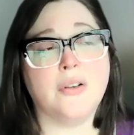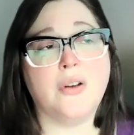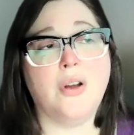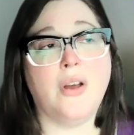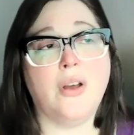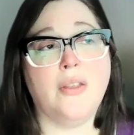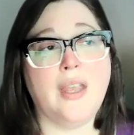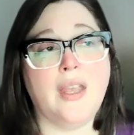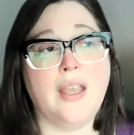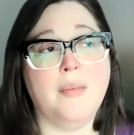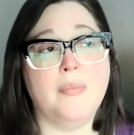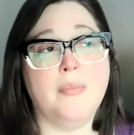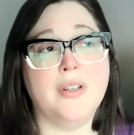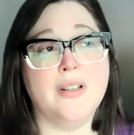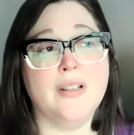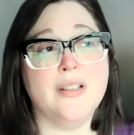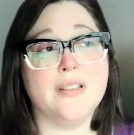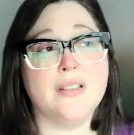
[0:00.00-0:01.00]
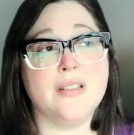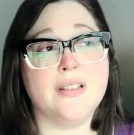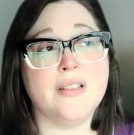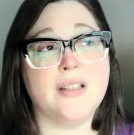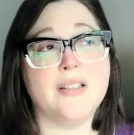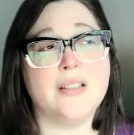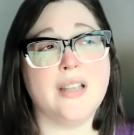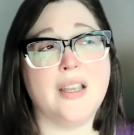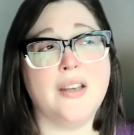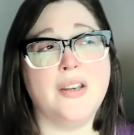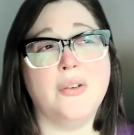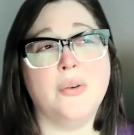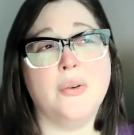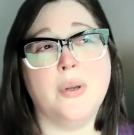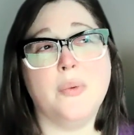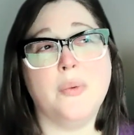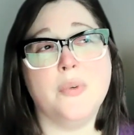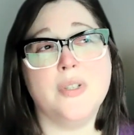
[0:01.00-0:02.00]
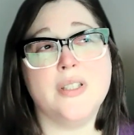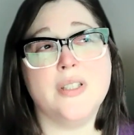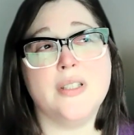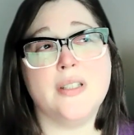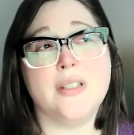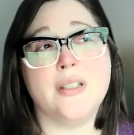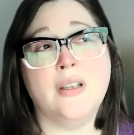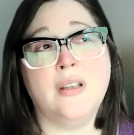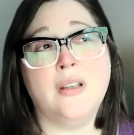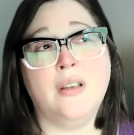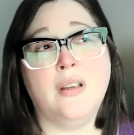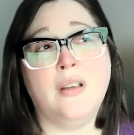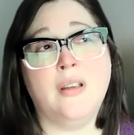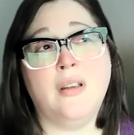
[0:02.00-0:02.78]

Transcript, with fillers: call the ambulance because I knew it was